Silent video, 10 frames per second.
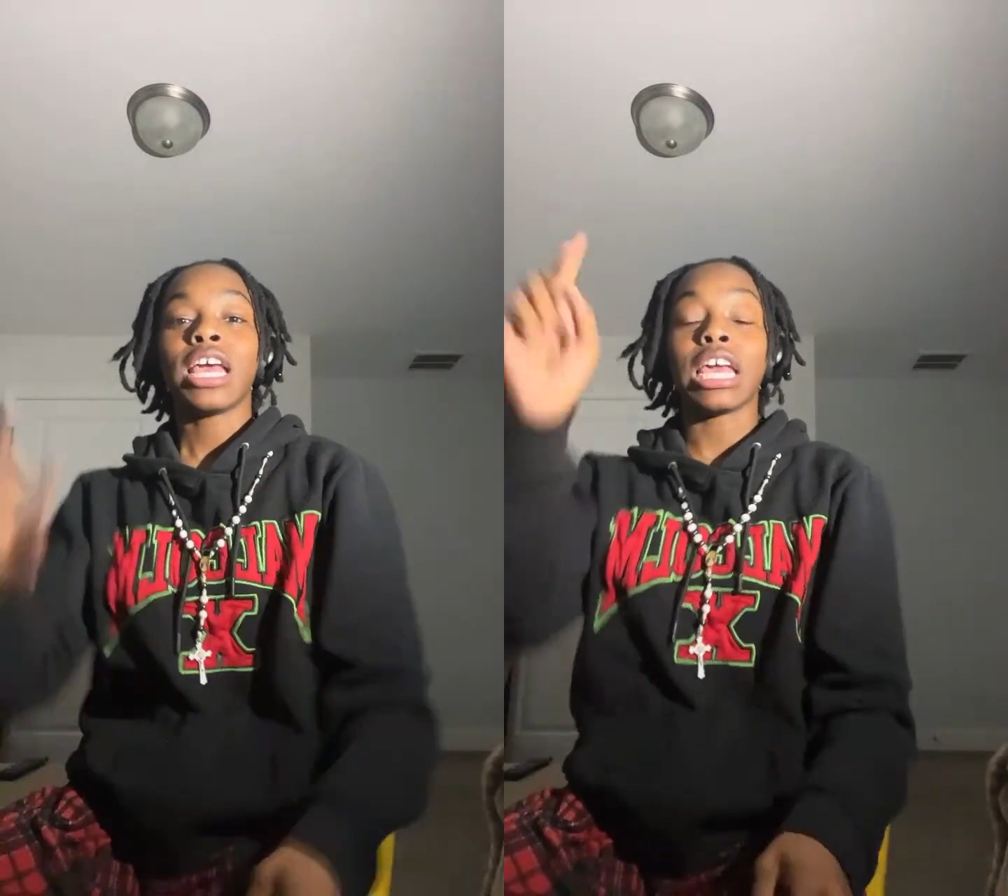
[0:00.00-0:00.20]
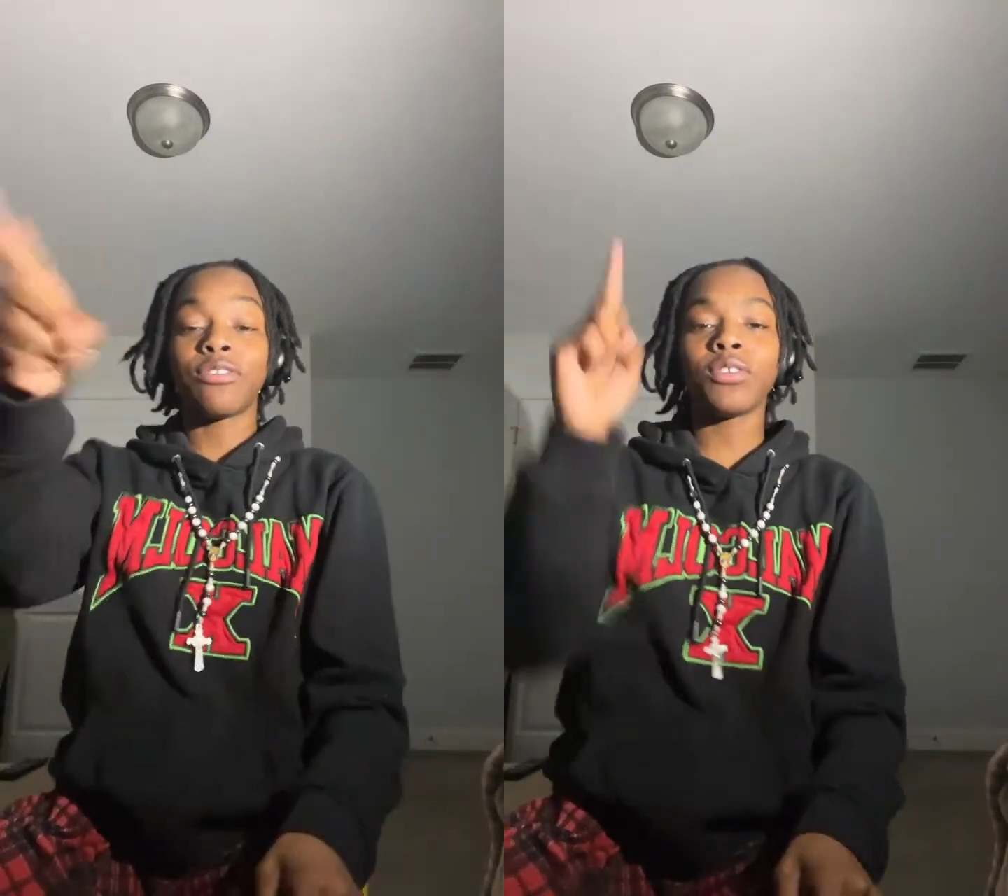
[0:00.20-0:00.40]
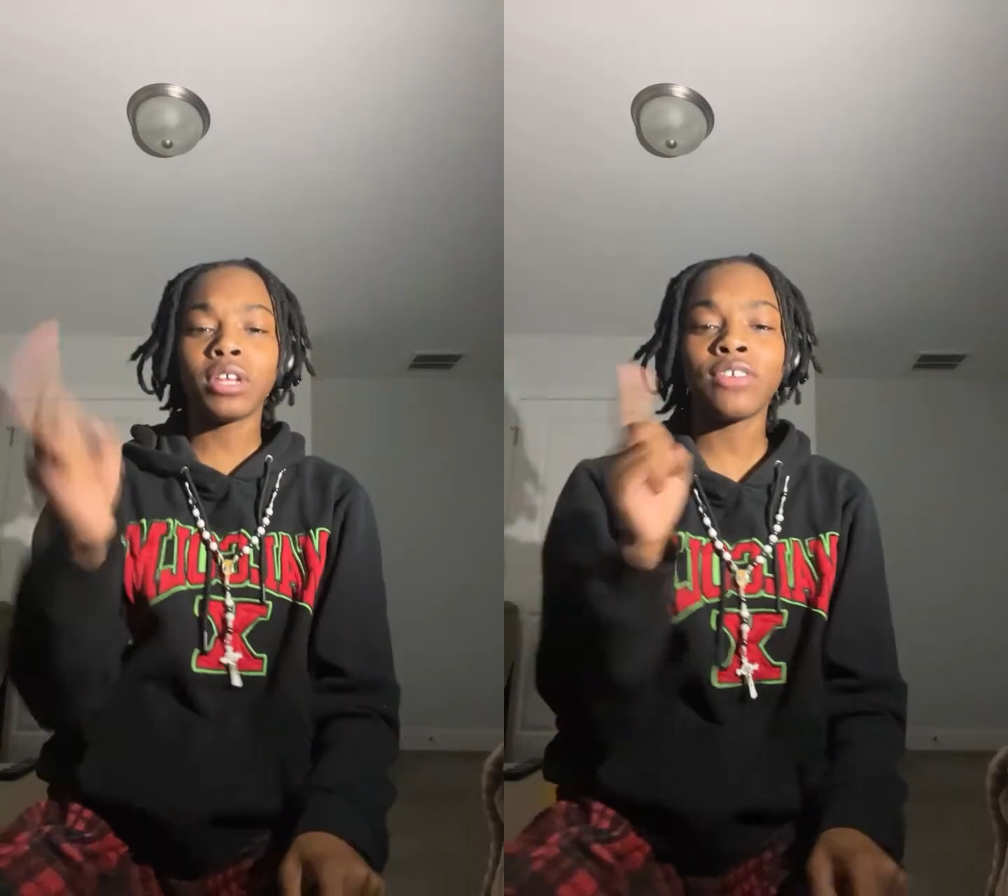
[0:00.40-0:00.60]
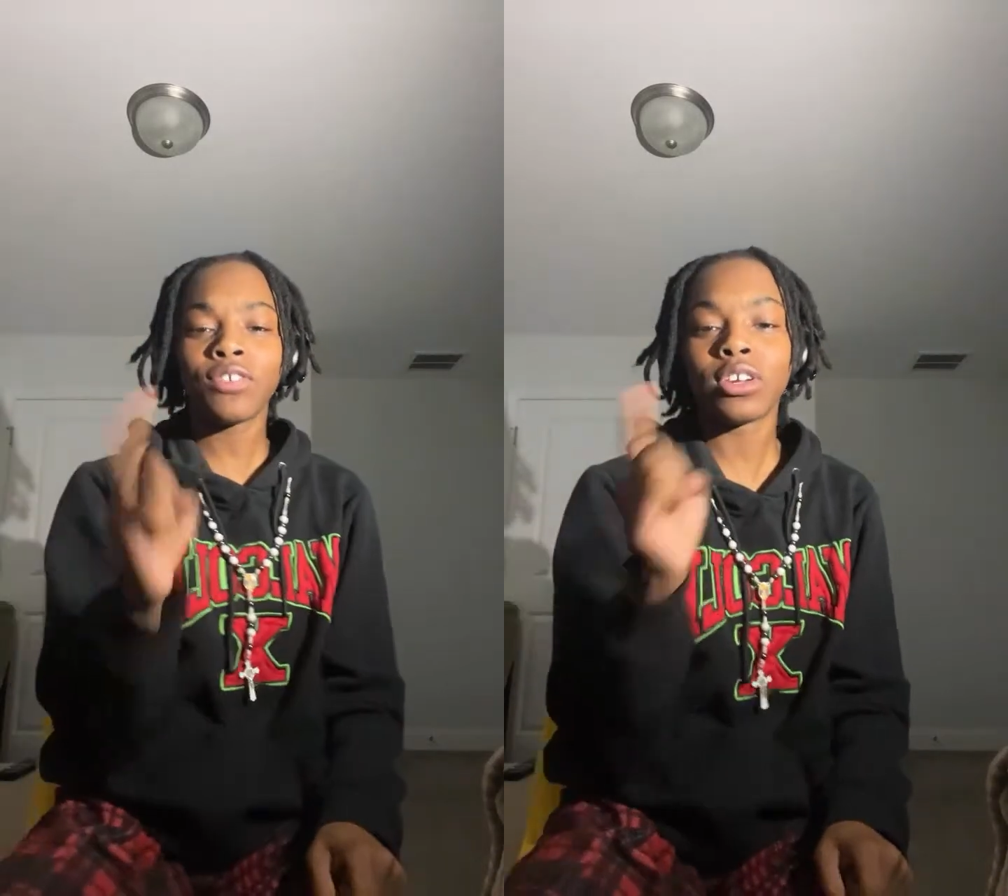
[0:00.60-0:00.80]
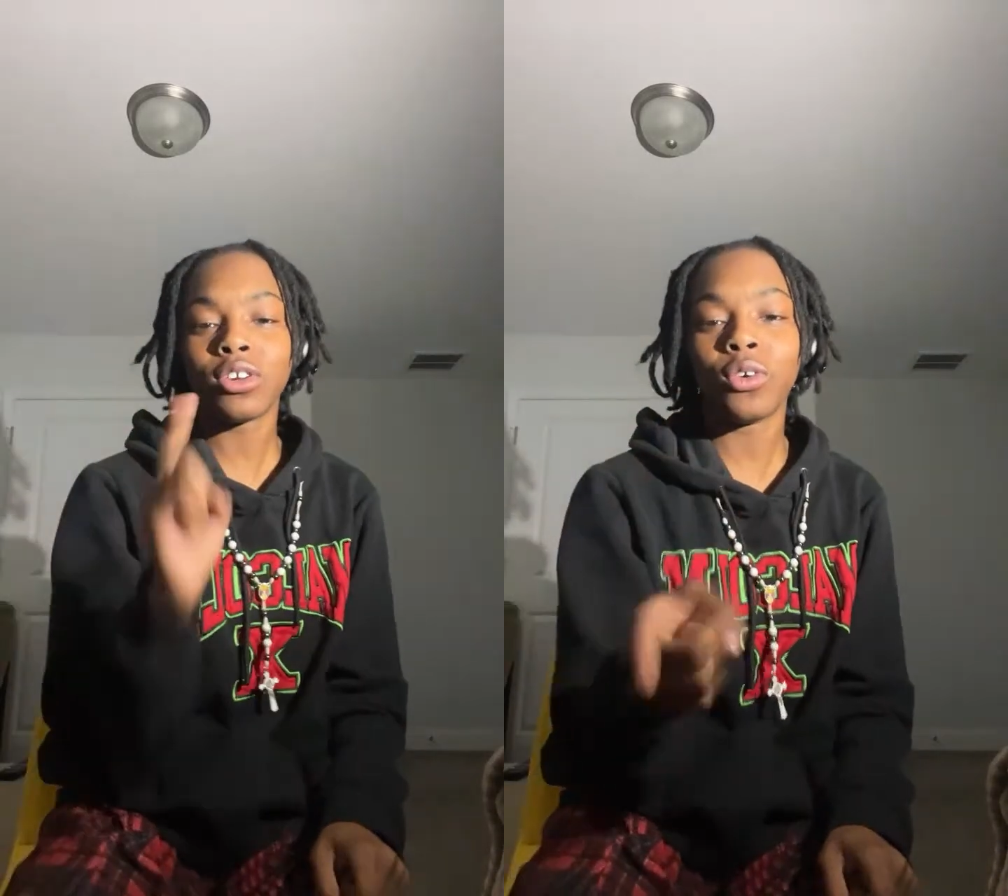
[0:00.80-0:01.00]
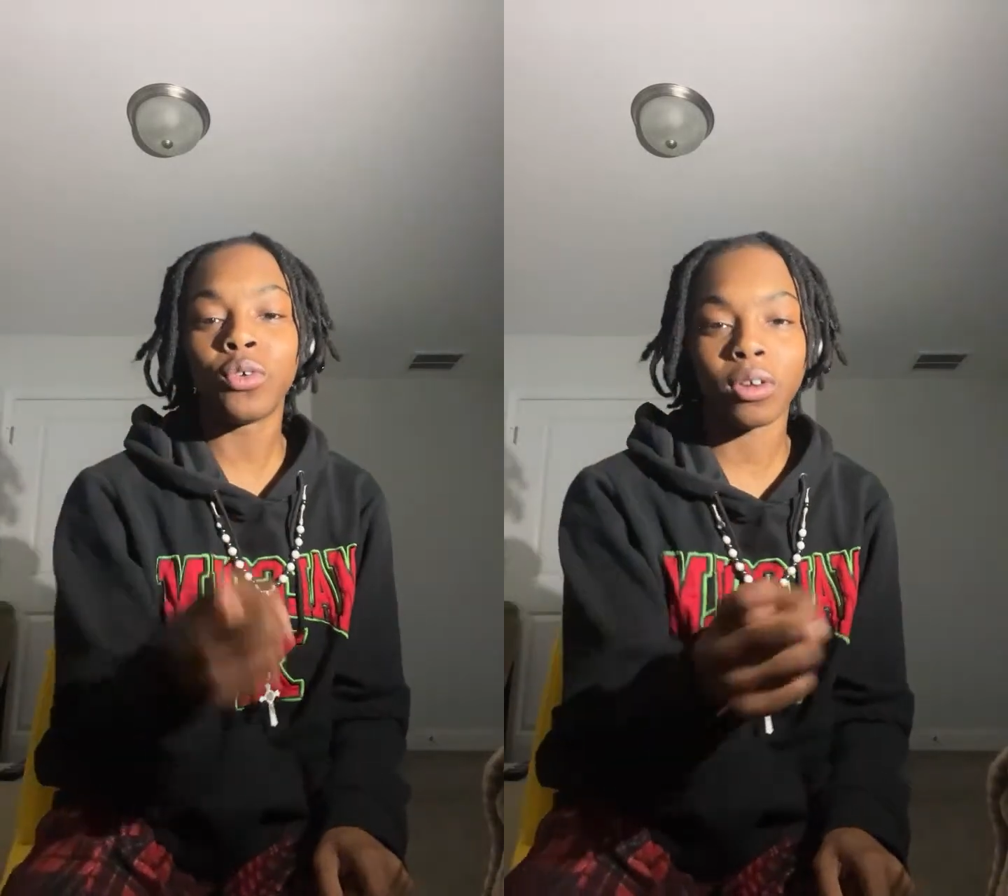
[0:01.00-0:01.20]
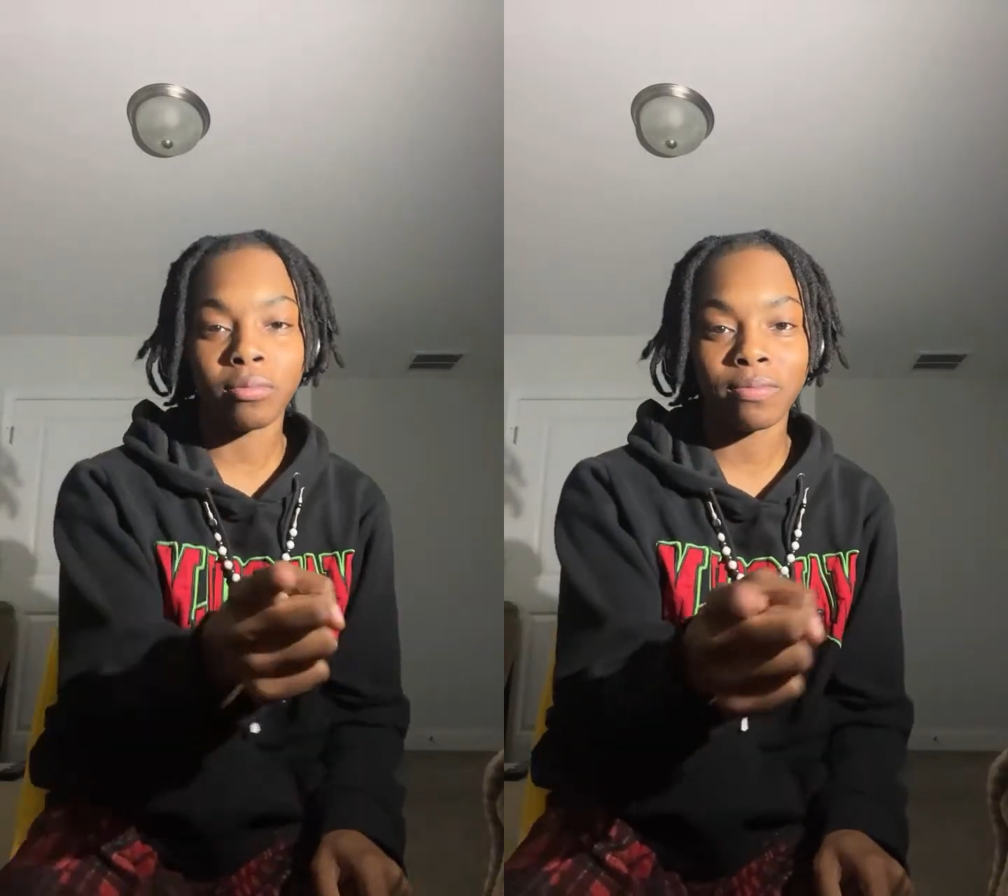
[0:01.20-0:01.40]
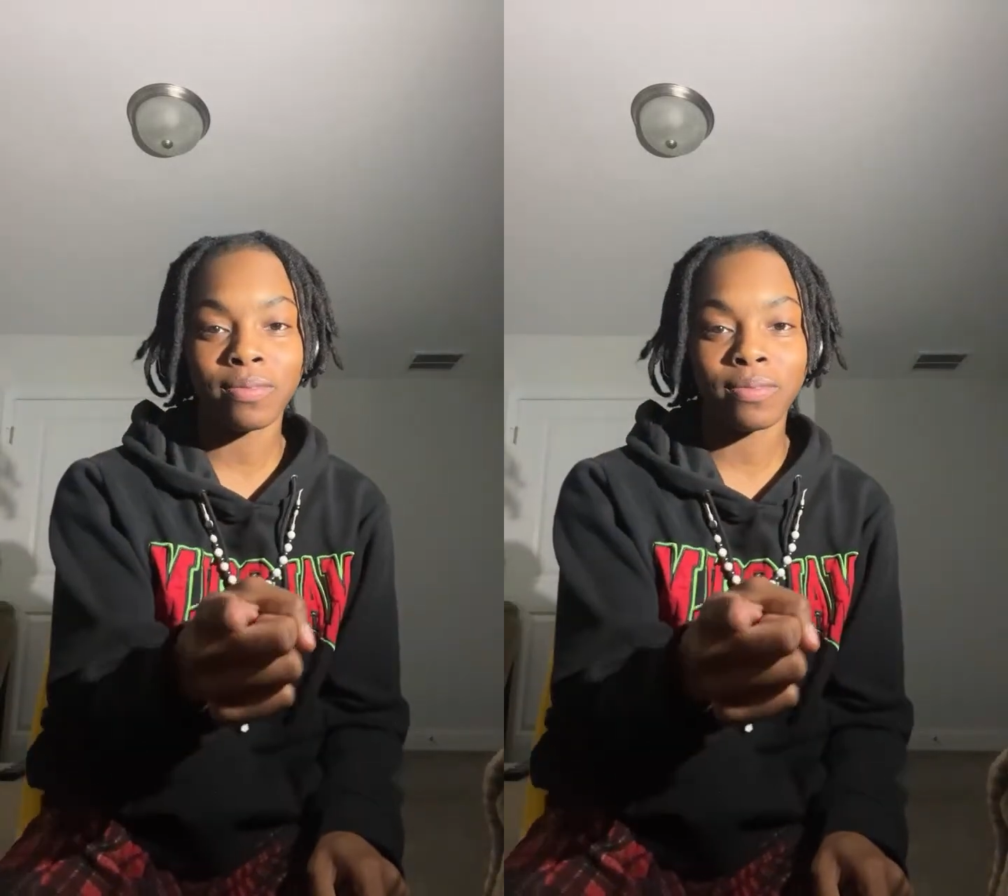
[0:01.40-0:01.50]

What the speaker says: If you live in a dorm,